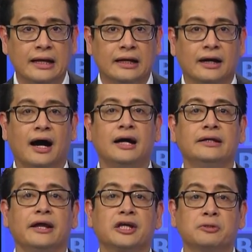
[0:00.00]

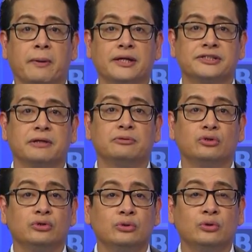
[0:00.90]
God expects them to
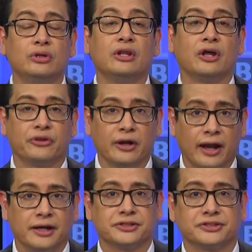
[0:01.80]
do nothing
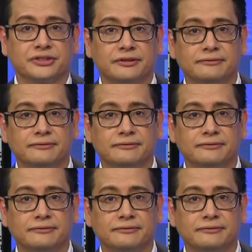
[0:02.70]
less.